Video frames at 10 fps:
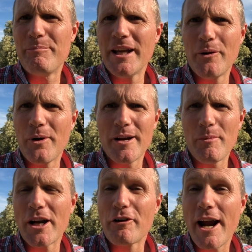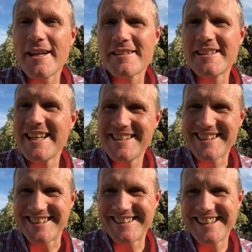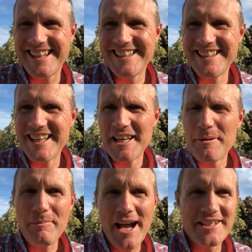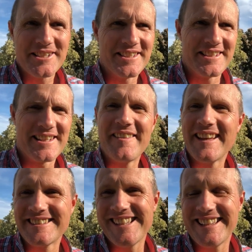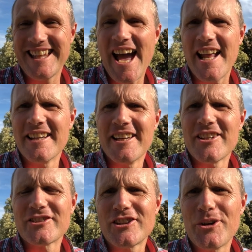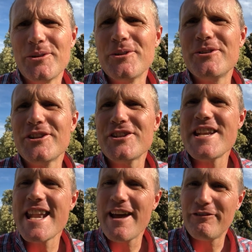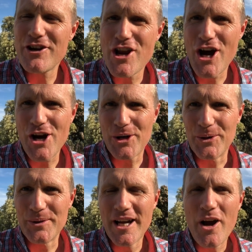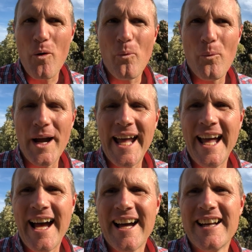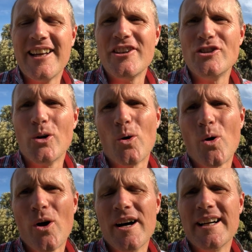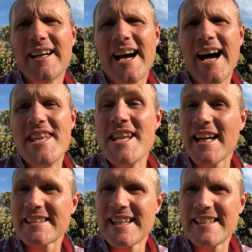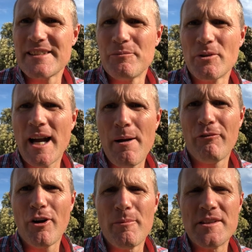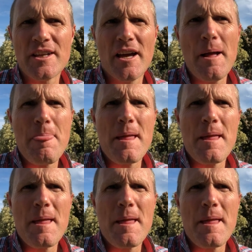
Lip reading: being one of my greatest teachers in patience and things like that. So you just never know where your next lesson will come from. And to